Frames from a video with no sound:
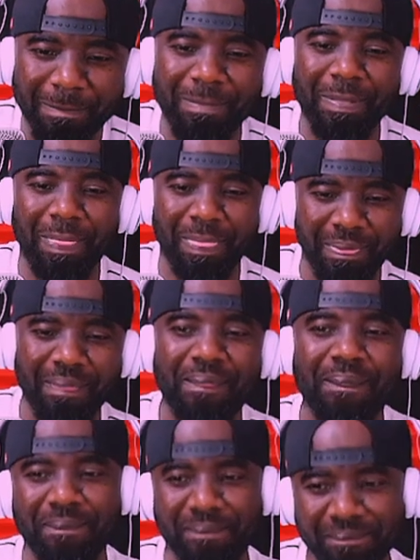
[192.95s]
Your friend
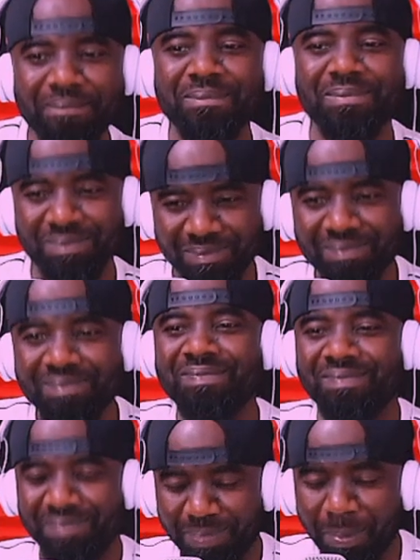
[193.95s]
car, every day
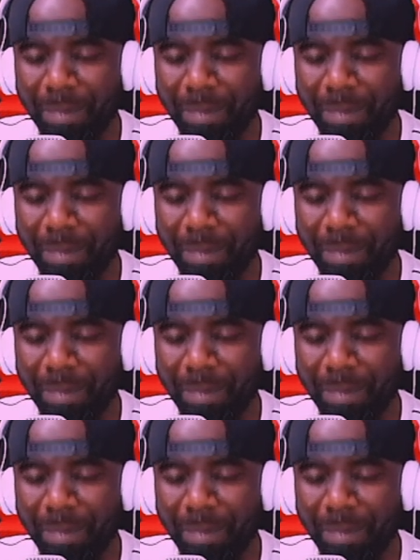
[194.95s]
you they